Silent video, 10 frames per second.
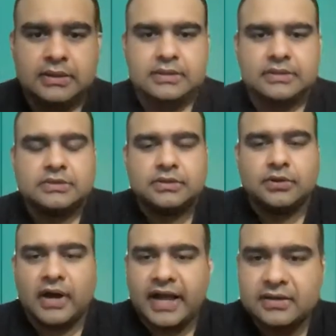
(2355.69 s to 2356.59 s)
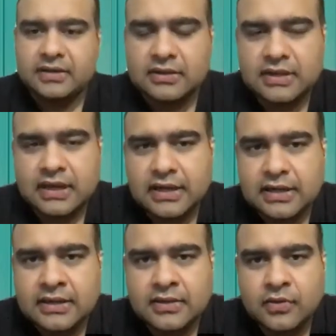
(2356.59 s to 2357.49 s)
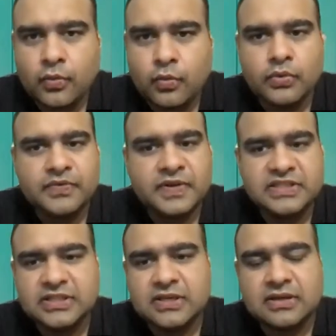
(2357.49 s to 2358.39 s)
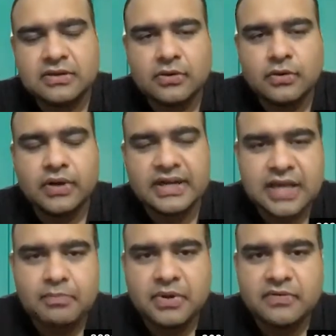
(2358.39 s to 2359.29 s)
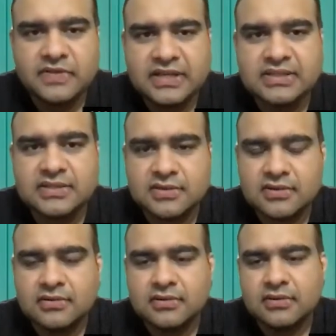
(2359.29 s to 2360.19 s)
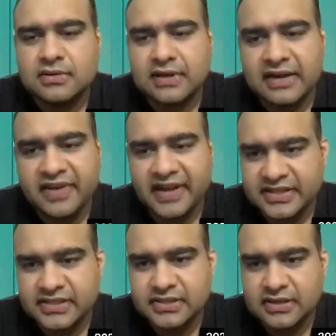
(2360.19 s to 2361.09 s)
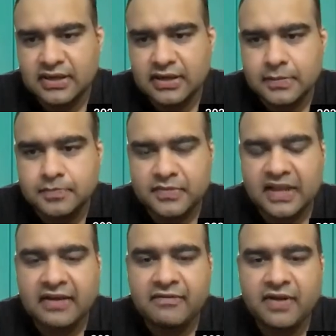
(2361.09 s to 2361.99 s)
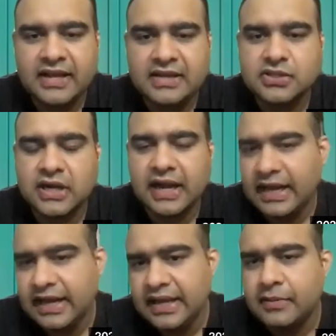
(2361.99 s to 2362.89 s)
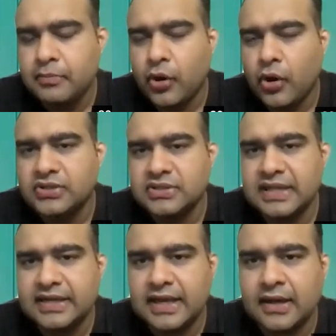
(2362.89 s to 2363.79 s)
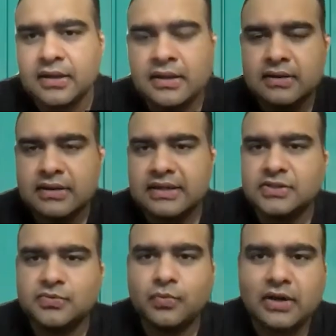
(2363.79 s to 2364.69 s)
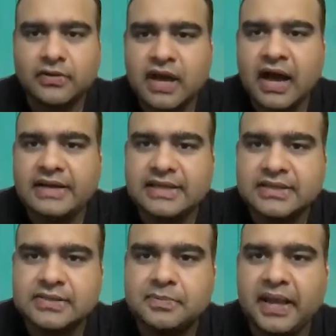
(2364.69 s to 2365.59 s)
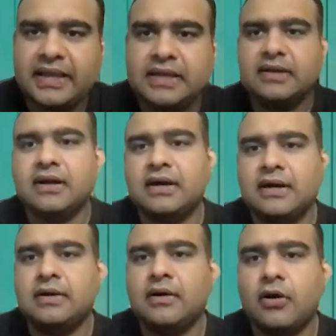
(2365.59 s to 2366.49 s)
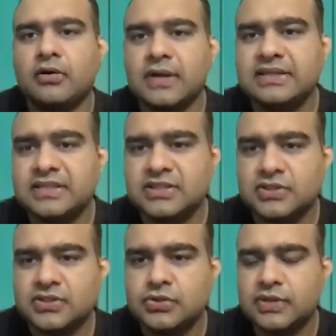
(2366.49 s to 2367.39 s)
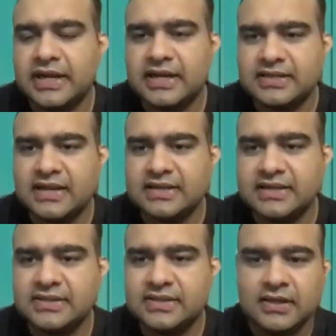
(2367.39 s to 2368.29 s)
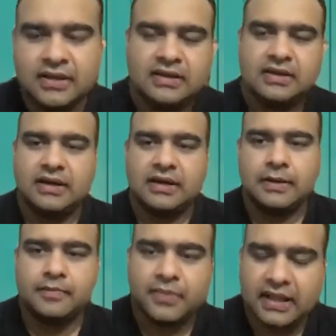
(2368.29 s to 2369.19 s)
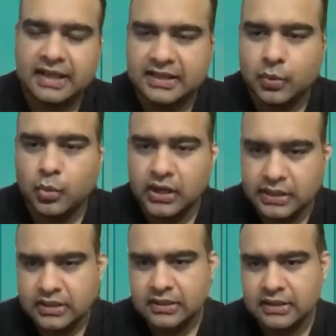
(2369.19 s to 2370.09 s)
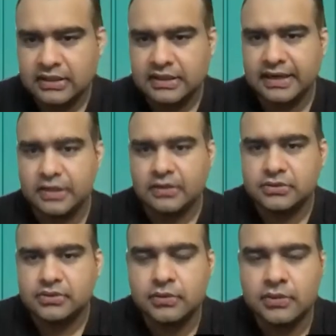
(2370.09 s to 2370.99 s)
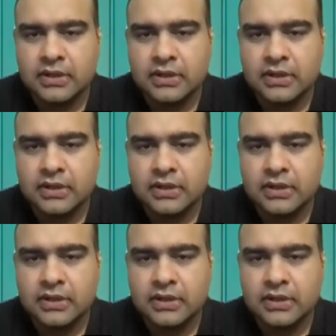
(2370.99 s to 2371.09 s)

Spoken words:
So again, which is the core example of this? Netflix. Netflix really employs data. It's one of the highest paying organizations to data scientists in the world right now. So